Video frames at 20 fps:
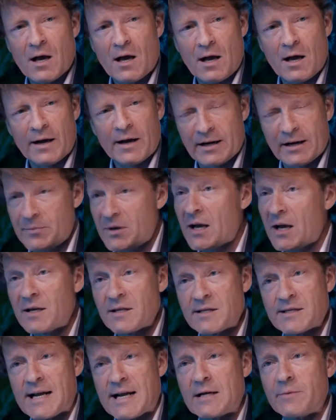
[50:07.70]
are going to be
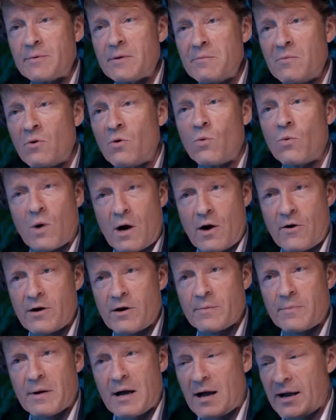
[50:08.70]
understandably more worried
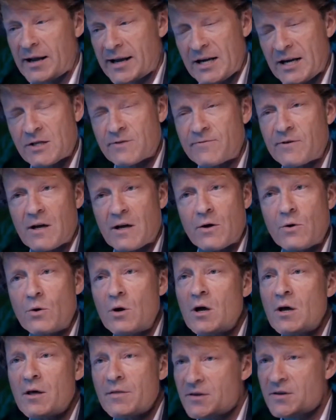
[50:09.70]
about cash flow
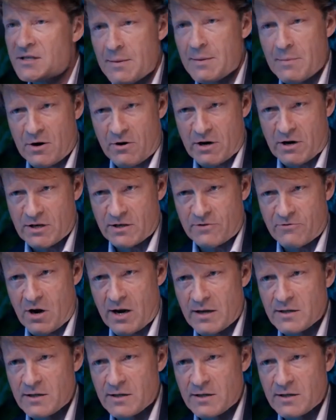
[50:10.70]
than democratic rights.